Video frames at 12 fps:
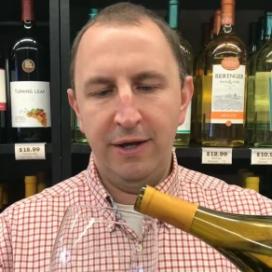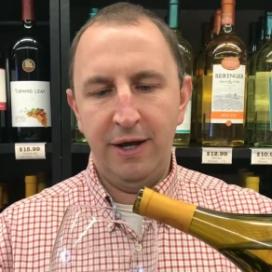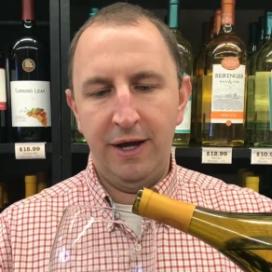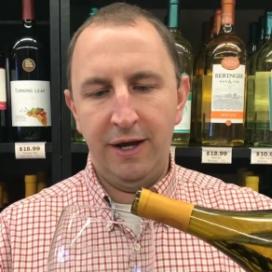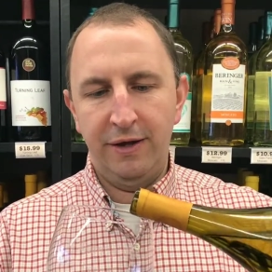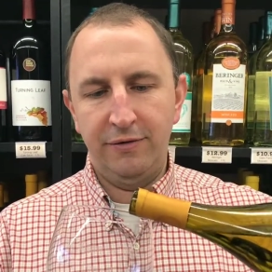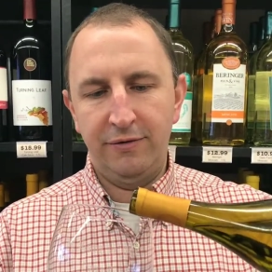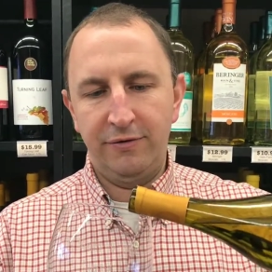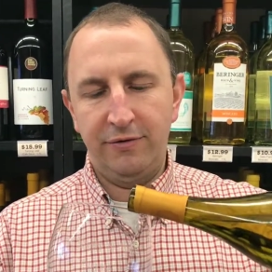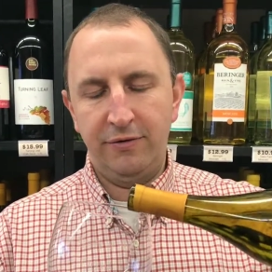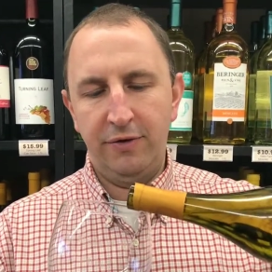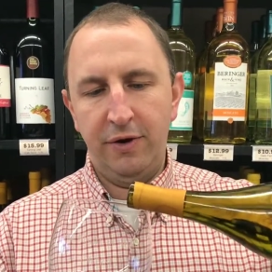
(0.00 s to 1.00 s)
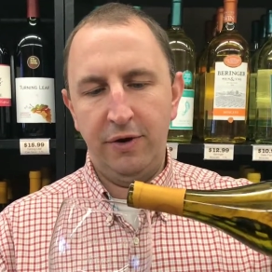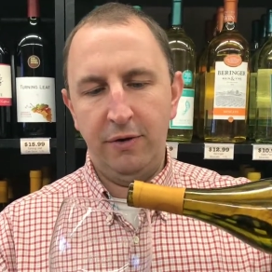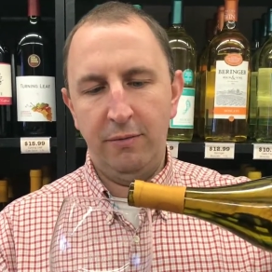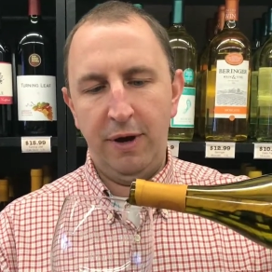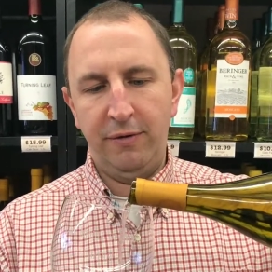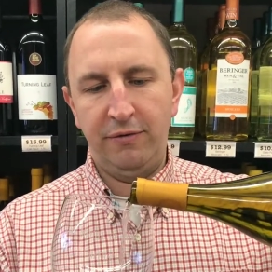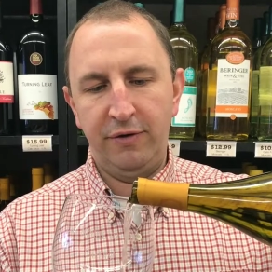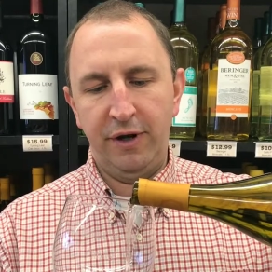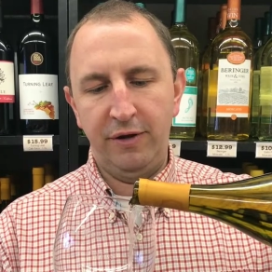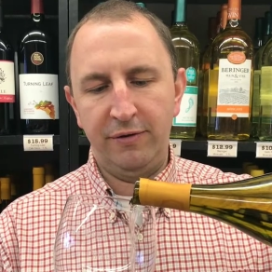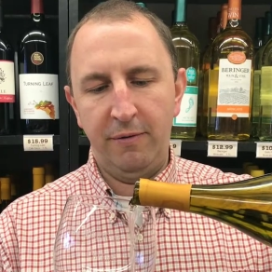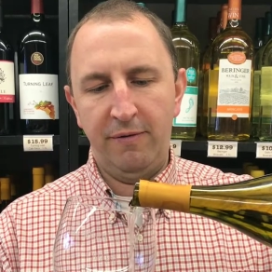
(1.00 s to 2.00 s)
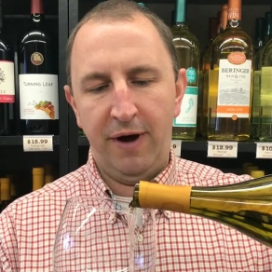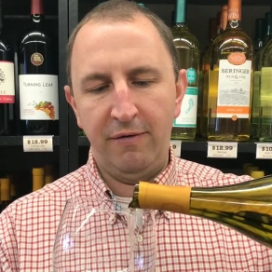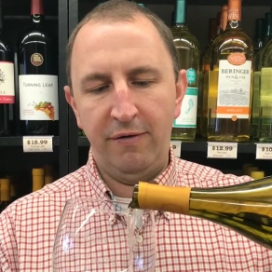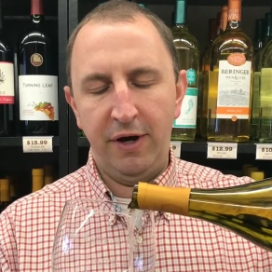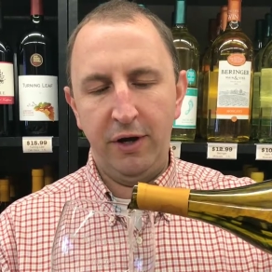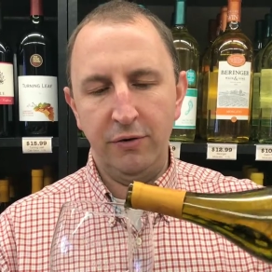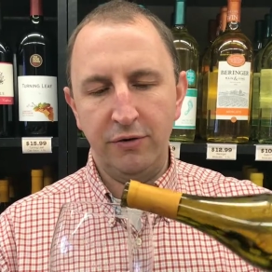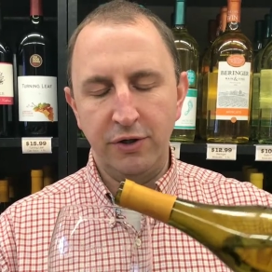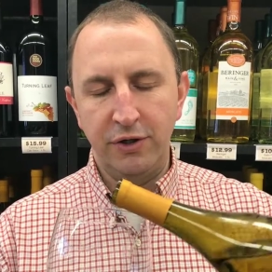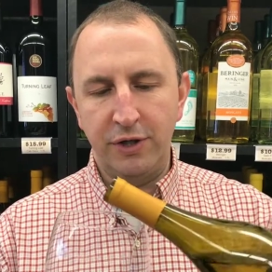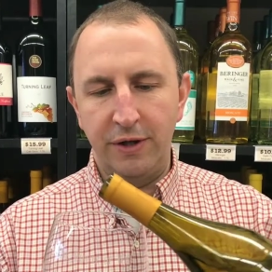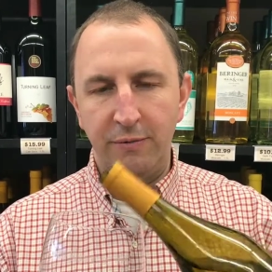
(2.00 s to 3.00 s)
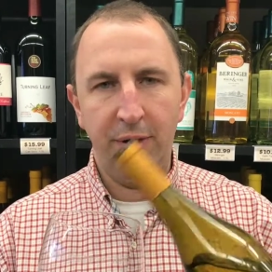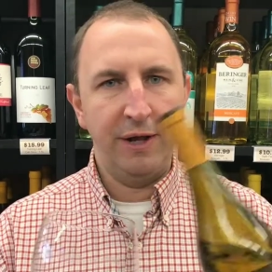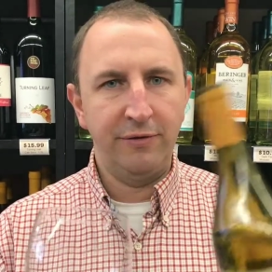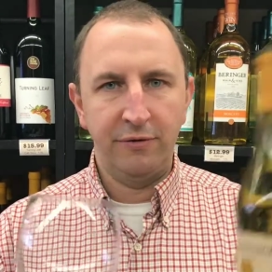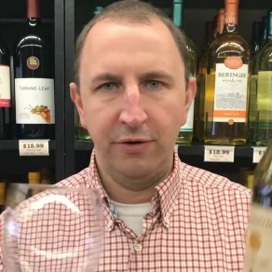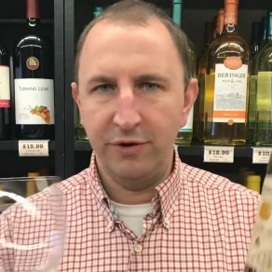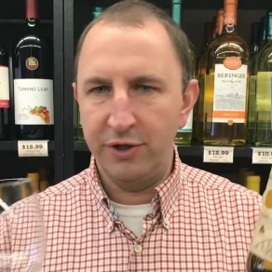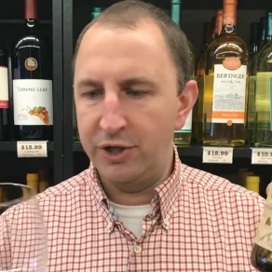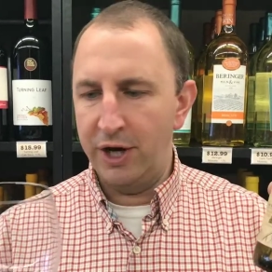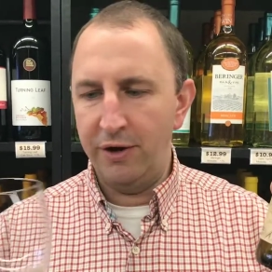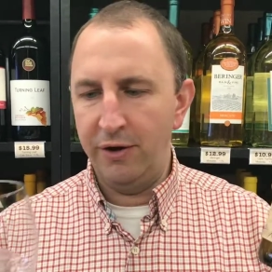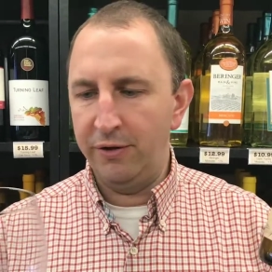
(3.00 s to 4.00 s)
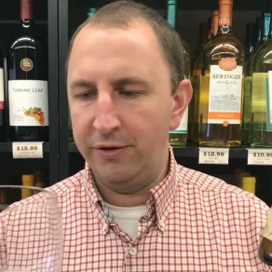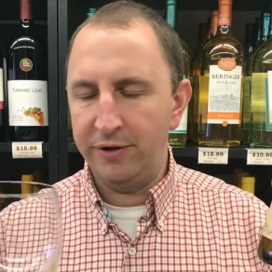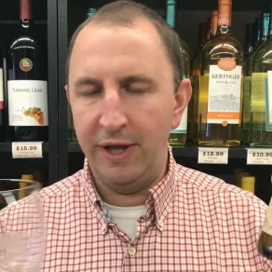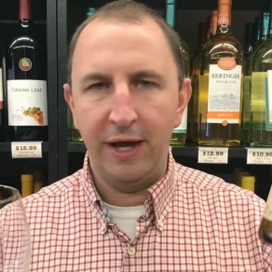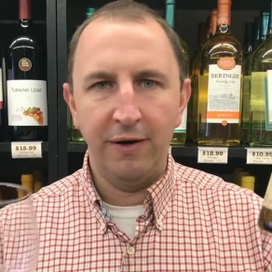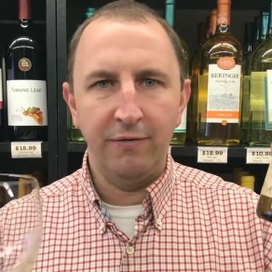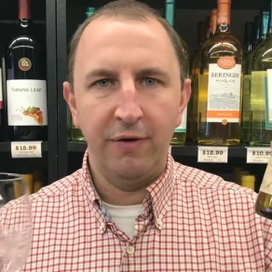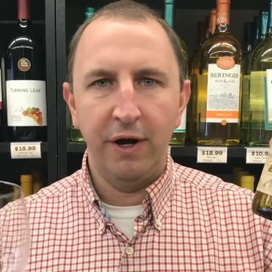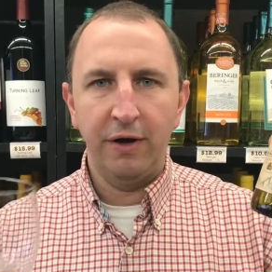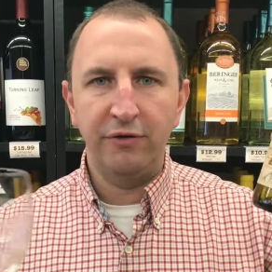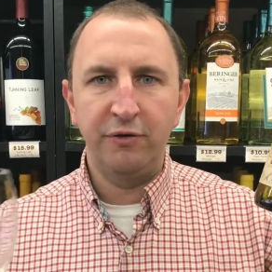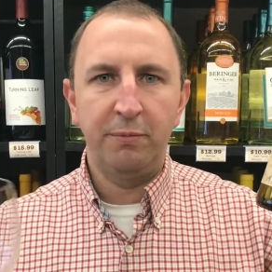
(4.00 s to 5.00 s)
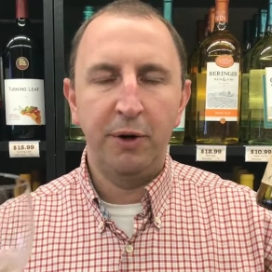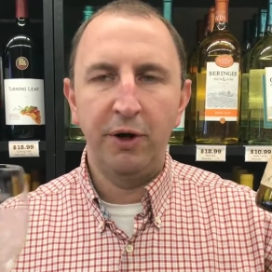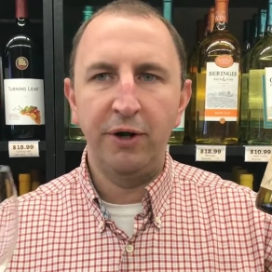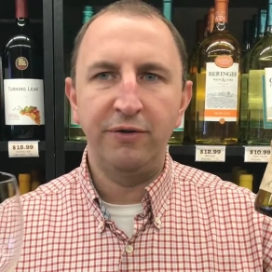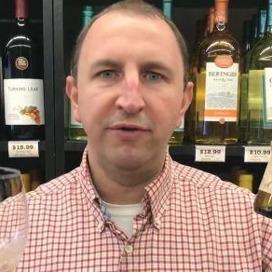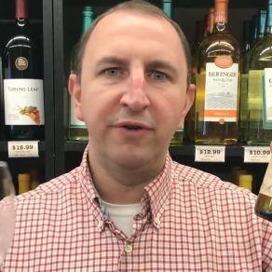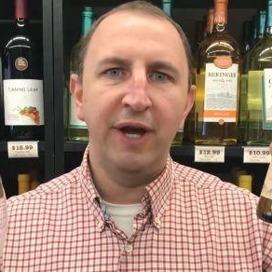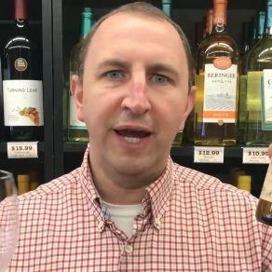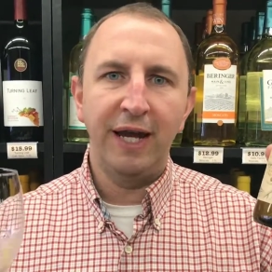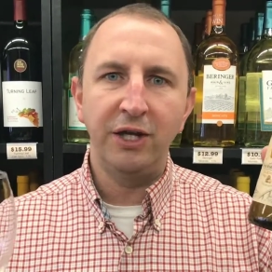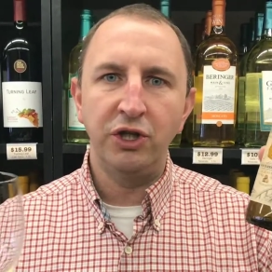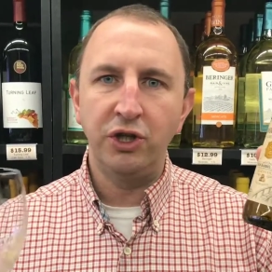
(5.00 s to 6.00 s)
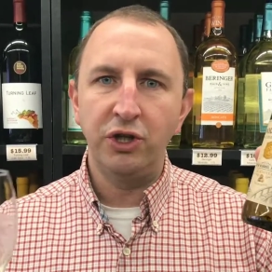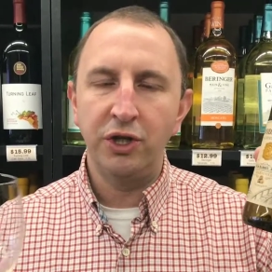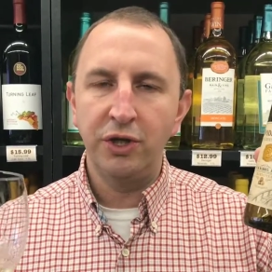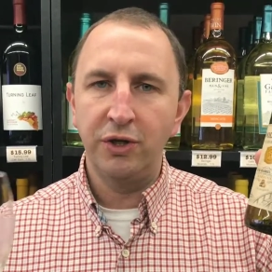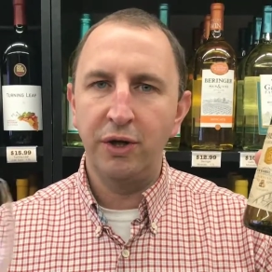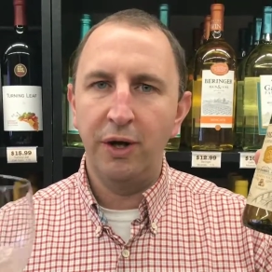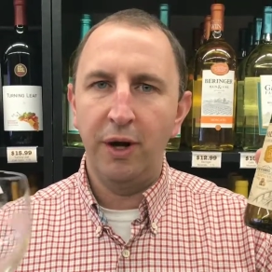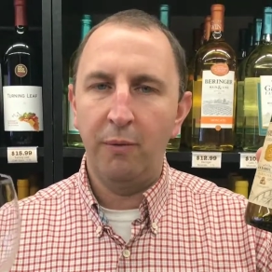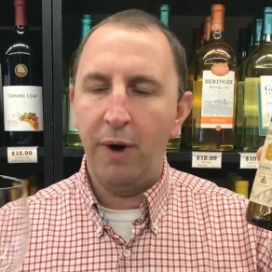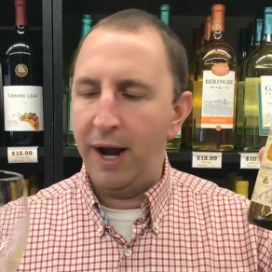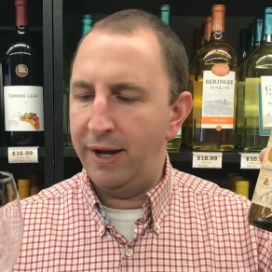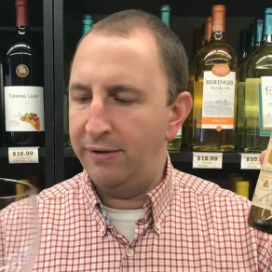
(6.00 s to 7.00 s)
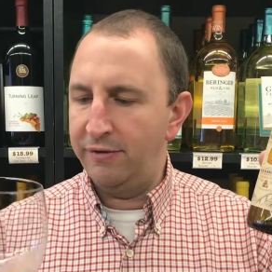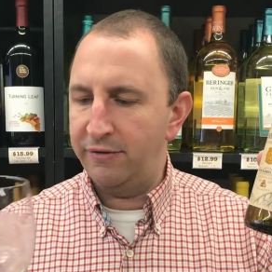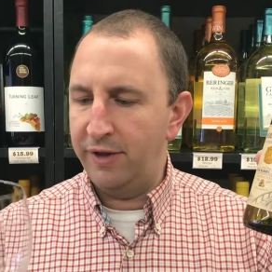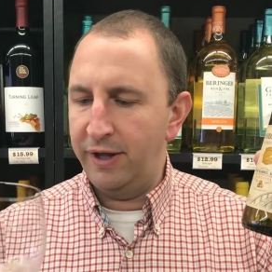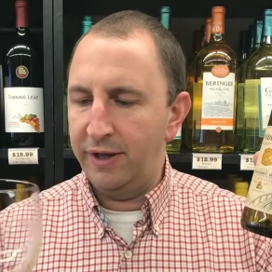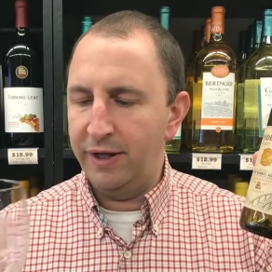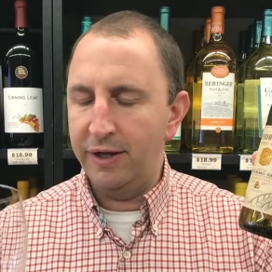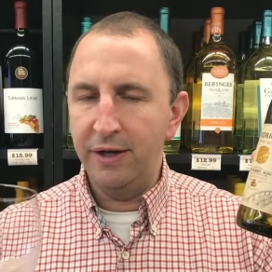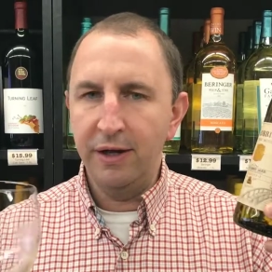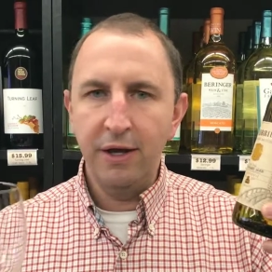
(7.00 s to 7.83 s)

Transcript: Uh, as you may have seen in some of our videos and just in the wine stores in general, there's a lot of uh, spirits aged uh, wines lately.